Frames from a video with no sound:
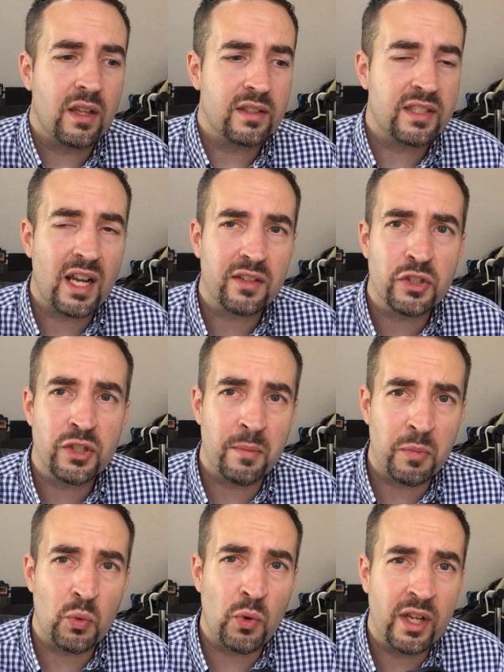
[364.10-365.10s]
doctor
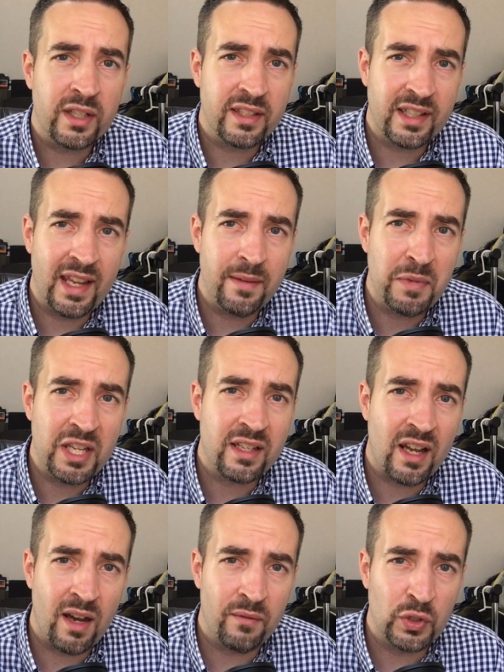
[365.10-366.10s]
number one gave me
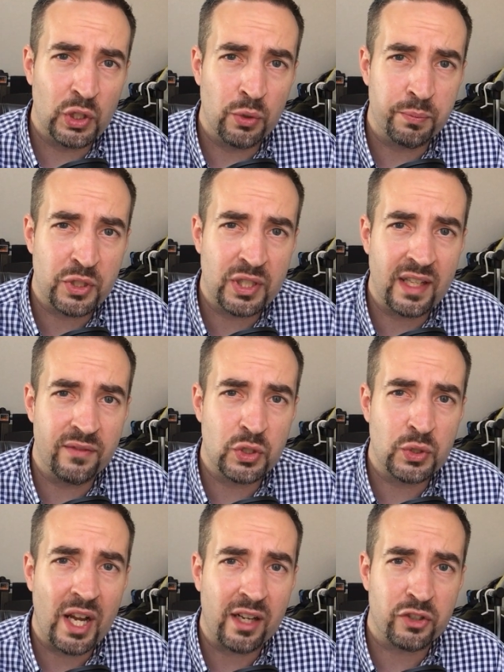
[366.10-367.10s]
an envelope to give
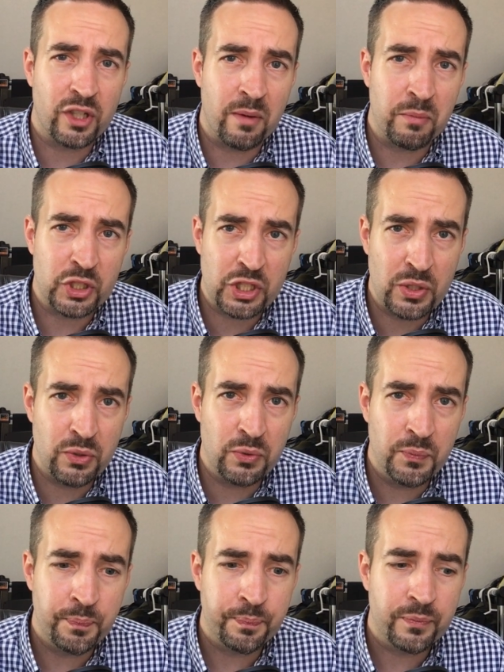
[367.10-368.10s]
to doctor number
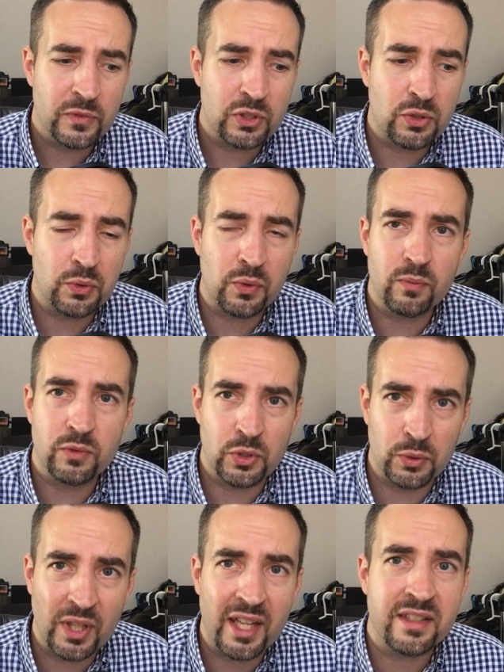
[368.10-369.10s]
two to
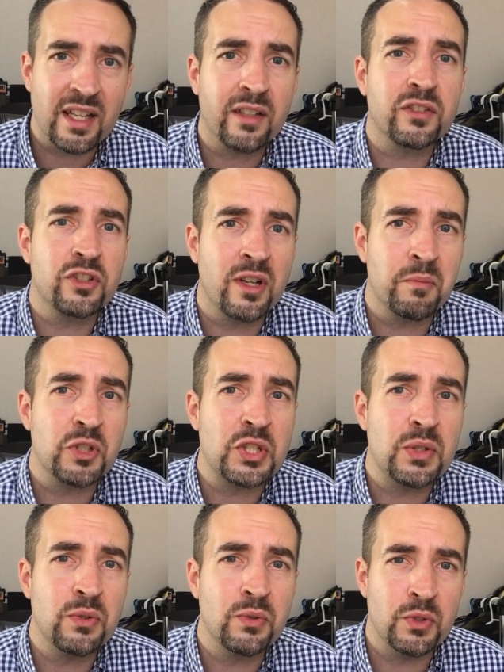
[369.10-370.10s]
let doctor number
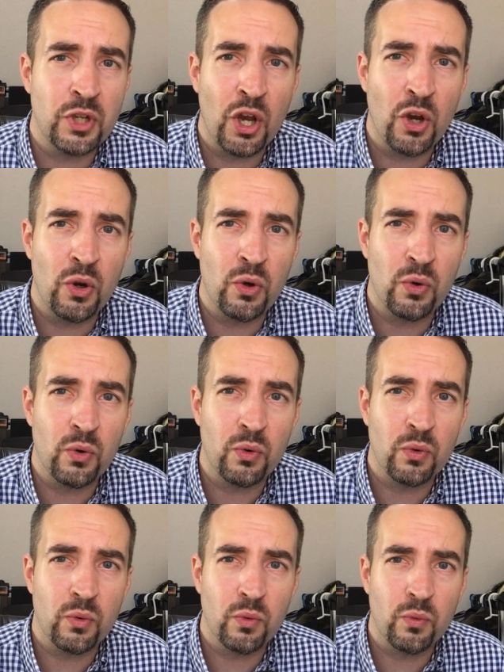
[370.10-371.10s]
two know
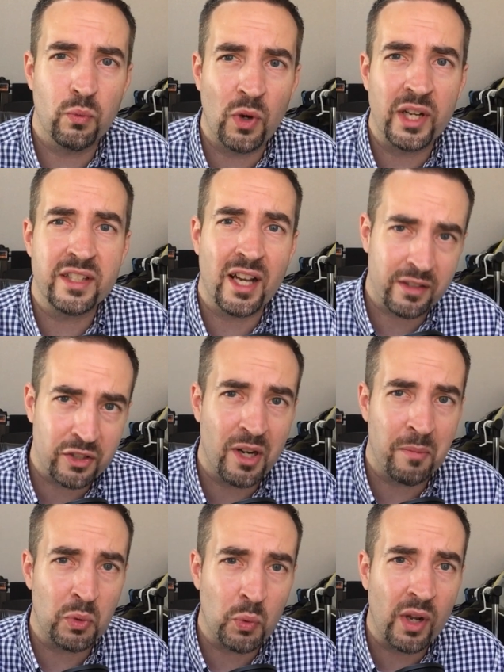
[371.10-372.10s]
what doctor
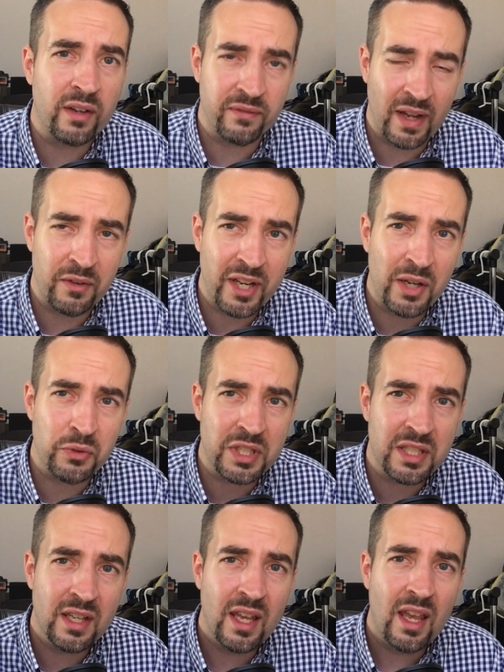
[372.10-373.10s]
number one found out.